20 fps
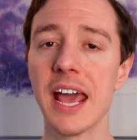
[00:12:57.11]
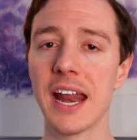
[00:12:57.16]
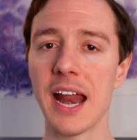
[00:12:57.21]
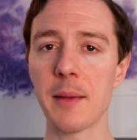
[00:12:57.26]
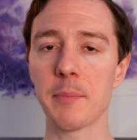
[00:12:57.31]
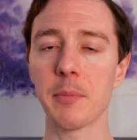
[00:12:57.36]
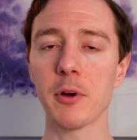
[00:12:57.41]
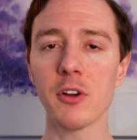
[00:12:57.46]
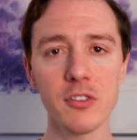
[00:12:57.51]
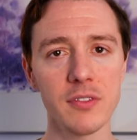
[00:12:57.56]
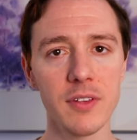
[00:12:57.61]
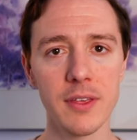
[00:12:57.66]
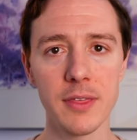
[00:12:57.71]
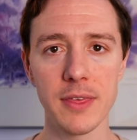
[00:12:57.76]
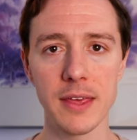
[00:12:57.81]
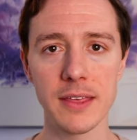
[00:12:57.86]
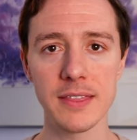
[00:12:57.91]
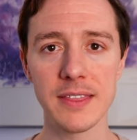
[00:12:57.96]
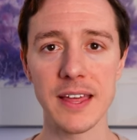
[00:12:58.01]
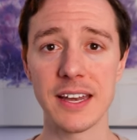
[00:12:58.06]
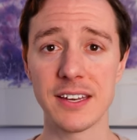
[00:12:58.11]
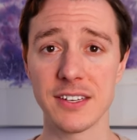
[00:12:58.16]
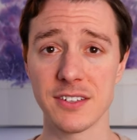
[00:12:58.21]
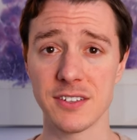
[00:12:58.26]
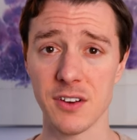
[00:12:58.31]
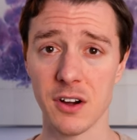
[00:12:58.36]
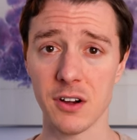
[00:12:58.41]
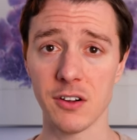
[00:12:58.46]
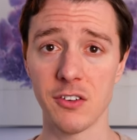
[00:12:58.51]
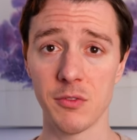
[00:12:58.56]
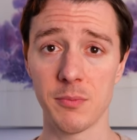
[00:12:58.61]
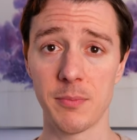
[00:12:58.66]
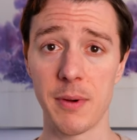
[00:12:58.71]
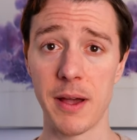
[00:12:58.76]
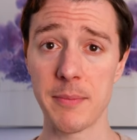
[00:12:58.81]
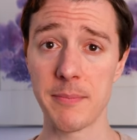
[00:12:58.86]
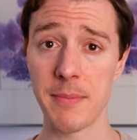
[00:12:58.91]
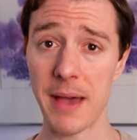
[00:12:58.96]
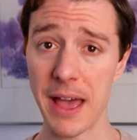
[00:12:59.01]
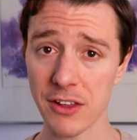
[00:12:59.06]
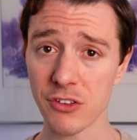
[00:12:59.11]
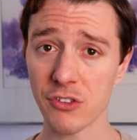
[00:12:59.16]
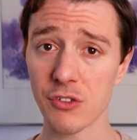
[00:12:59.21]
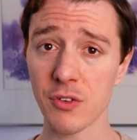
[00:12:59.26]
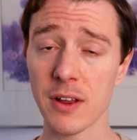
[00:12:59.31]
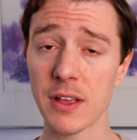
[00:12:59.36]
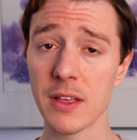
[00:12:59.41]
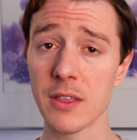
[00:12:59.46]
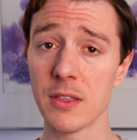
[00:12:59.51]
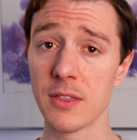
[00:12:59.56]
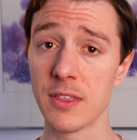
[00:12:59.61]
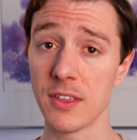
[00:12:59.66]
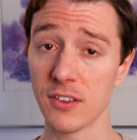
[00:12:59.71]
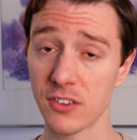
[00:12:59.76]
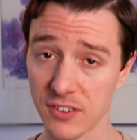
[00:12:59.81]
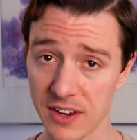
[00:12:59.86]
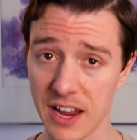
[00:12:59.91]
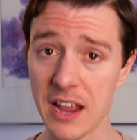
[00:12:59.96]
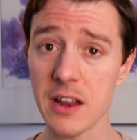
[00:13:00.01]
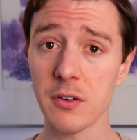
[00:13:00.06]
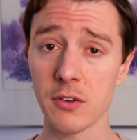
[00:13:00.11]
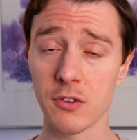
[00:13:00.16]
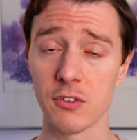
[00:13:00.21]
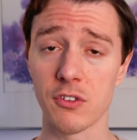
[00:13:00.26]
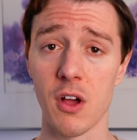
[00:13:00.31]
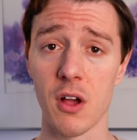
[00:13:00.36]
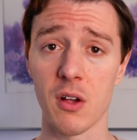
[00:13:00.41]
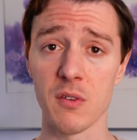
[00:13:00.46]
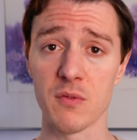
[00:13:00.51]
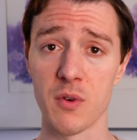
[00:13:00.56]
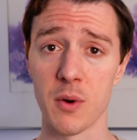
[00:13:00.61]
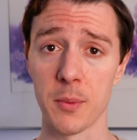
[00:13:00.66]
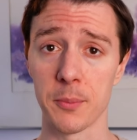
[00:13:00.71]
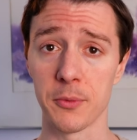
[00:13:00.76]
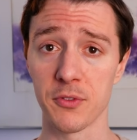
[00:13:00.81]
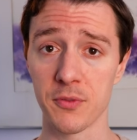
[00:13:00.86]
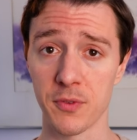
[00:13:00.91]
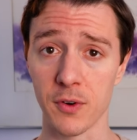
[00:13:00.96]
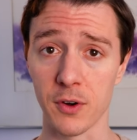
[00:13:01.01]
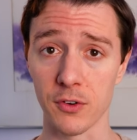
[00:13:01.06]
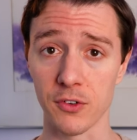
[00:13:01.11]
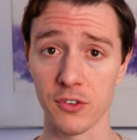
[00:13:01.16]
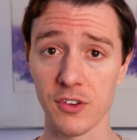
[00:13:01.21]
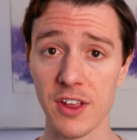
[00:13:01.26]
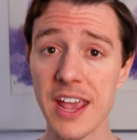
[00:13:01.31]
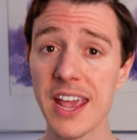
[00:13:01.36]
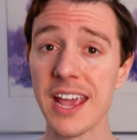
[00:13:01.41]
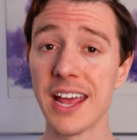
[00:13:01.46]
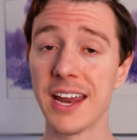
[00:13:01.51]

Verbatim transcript: And I personally think that it starts by mastering the standard song forms first.